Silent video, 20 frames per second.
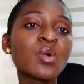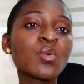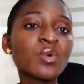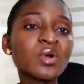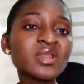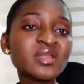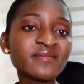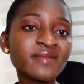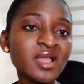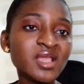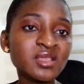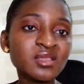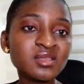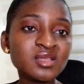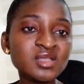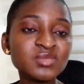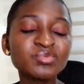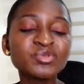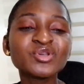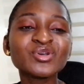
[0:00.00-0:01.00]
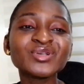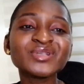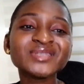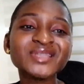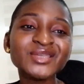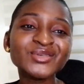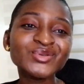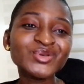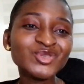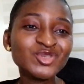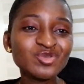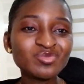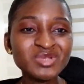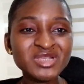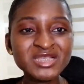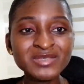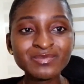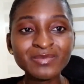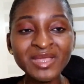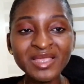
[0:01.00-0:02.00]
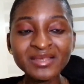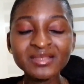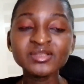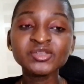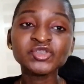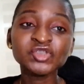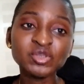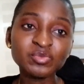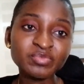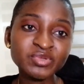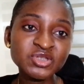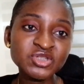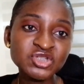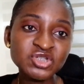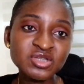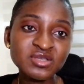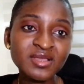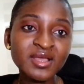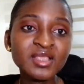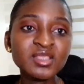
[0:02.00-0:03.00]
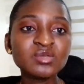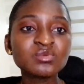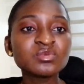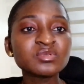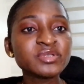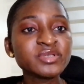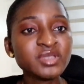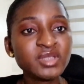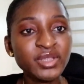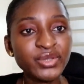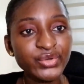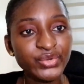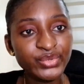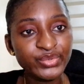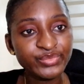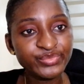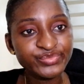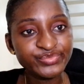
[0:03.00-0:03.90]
whatever it is, because they know you'll be smiling sheepishly and you won't say no.